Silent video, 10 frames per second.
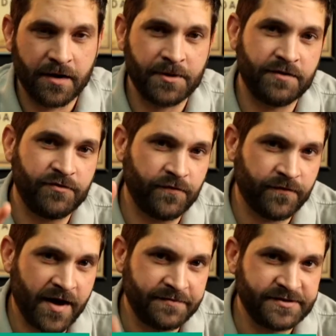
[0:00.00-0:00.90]
going to give you
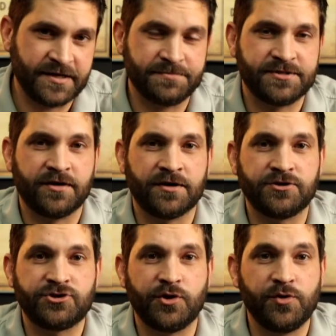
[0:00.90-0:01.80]
5 tips that are going
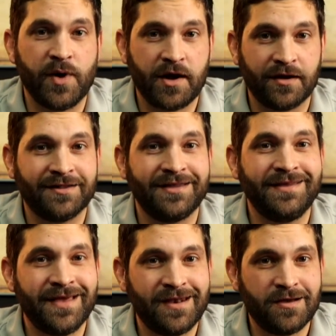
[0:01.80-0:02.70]
to show you how to
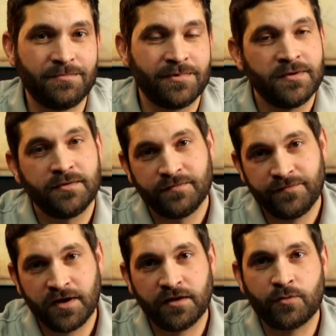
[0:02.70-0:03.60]
clean that up
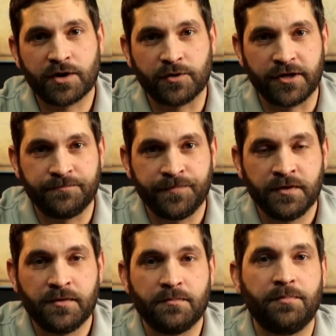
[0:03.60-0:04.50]
fairly quickly.
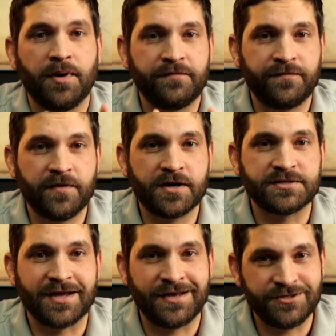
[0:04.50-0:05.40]
But
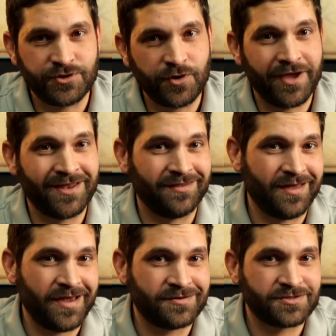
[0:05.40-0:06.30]
first, I need you to go ahead and
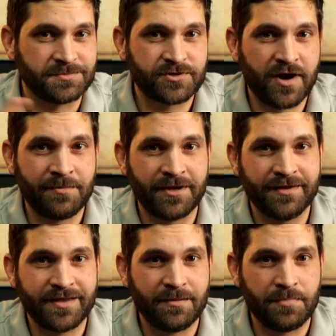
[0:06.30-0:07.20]
like, subscribe, and
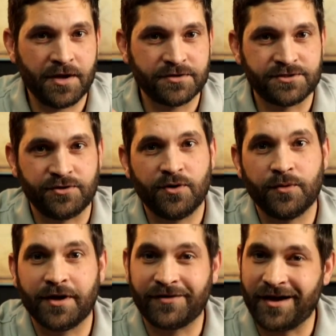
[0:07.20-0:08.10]
hit that bell so you know
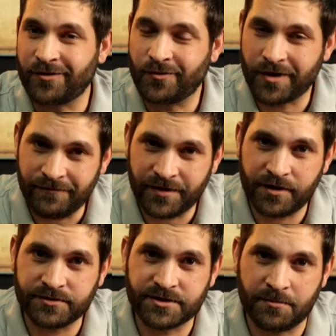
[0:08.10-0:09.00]
when I've got great
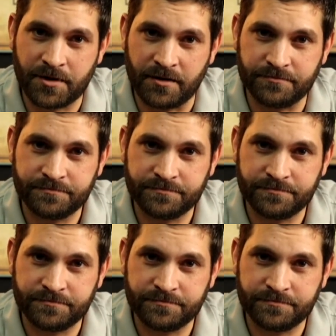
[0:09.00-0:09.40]
videos coming up.